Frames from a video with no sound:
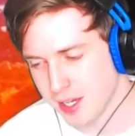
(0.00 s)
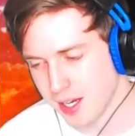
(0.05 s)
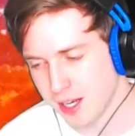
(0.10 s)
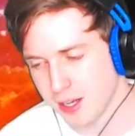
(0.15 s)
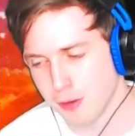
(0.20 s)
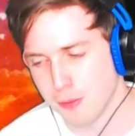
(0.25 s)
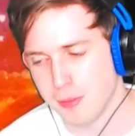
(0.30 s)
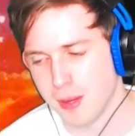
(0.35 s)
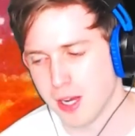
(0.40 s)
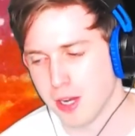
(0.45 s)
I
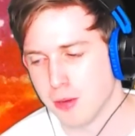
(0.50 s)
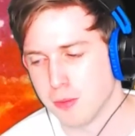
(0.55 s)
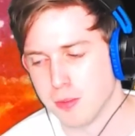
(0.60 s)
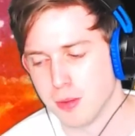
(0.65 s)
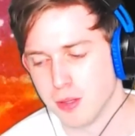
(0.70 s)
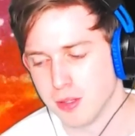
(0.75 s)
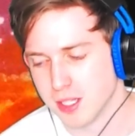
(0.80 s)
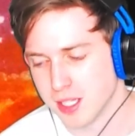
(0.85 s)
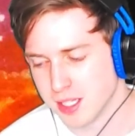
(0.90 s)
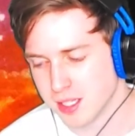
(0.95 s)
know Bio
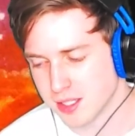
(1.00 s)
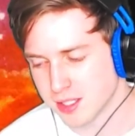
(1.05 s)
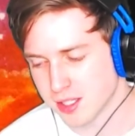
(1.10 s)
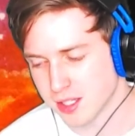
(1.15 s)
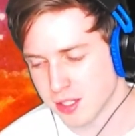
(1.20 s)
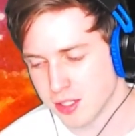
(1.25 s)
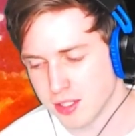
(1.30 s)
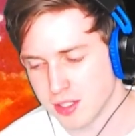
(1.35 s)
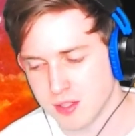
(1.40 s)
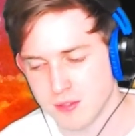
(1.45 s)
Broly is a
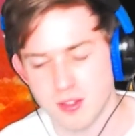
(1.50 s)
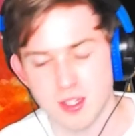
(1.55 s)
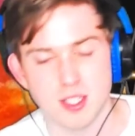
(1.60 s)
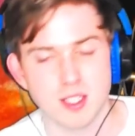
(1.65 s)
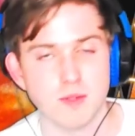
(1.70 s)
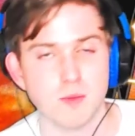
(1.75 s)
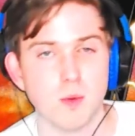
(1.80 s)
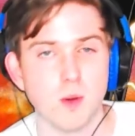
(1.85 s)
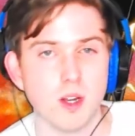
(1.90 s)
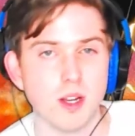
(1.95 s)
good
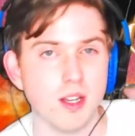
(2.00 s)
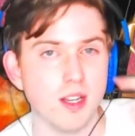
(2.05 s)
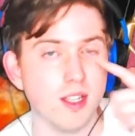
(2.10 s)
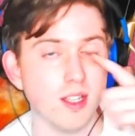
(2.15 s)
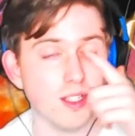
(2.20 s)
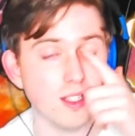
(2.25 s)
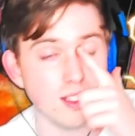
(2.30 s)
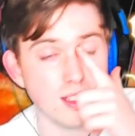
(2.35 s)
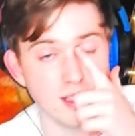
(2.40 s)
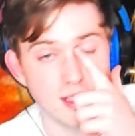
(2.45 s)
defensive one.
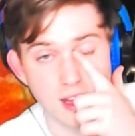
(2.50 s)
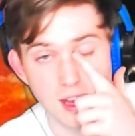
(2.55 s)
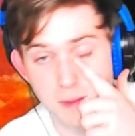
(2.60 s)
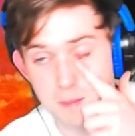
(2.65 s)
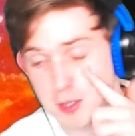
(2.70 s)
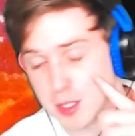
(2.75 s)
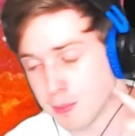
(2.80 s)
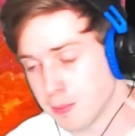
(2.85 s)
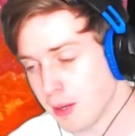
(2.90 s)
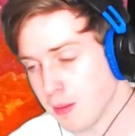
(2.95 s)

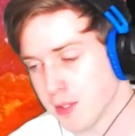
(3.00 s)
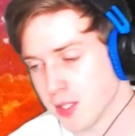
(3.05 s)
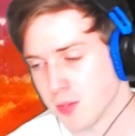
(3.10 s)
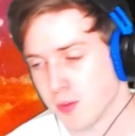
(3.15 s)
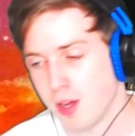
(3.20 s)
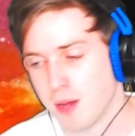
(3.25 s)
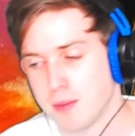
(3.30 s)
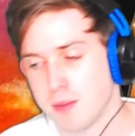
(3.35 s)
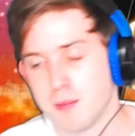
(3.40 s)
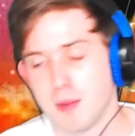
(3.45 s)
You could probably
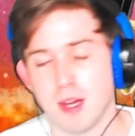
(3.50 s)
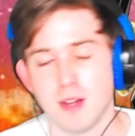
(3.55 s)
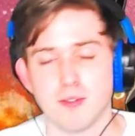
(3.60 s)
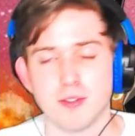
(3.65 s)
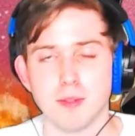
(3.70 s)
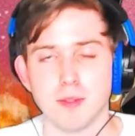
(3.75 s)
swap him out for